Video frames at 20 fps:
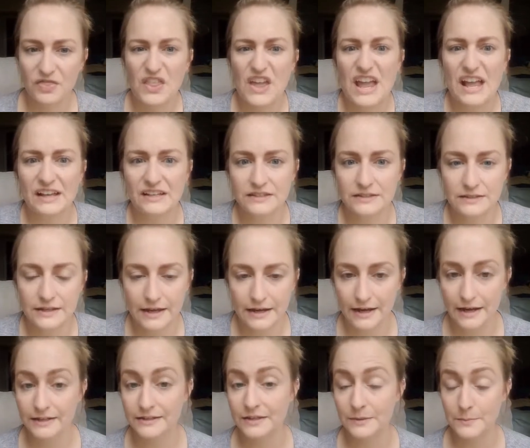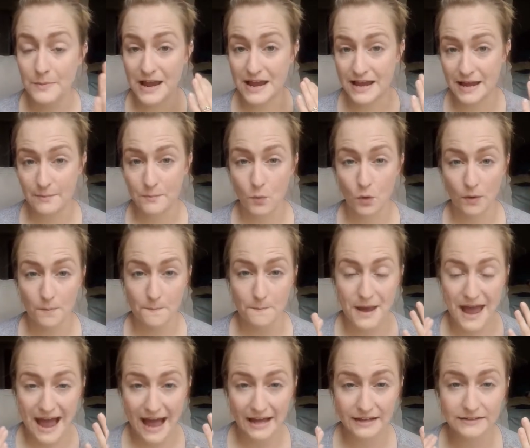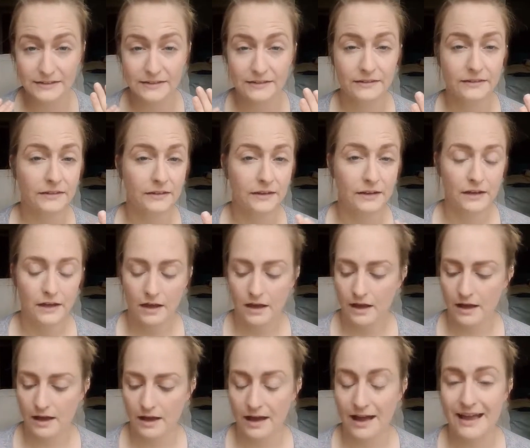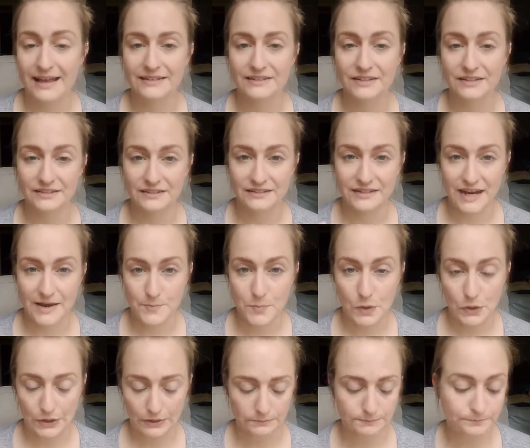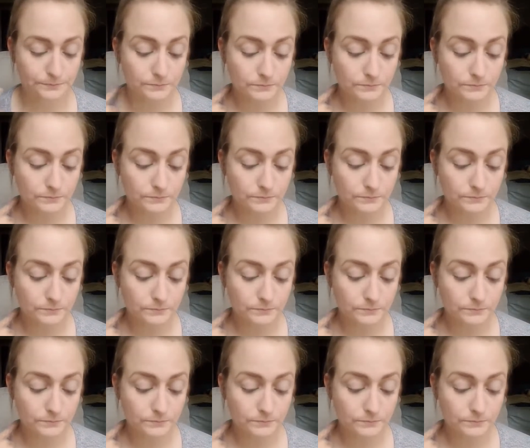things in it to make it more matte and to stay put.